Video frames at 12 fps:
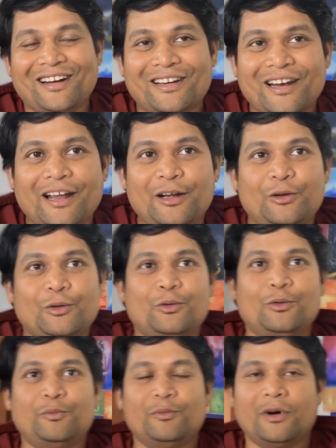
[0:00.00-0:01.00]
tried
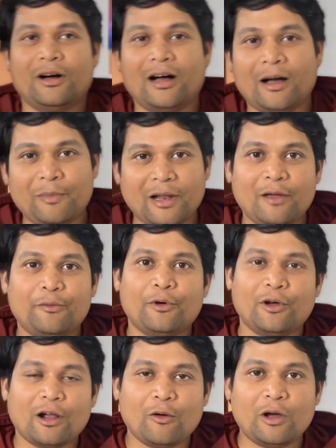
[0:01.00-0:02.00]
to apply
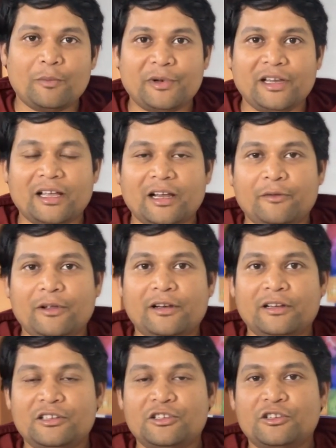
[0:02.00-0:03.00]
for our pre-arrival
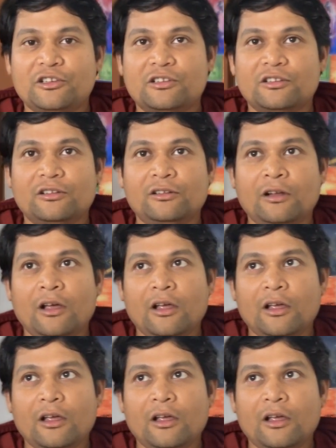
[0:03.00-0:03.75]
registration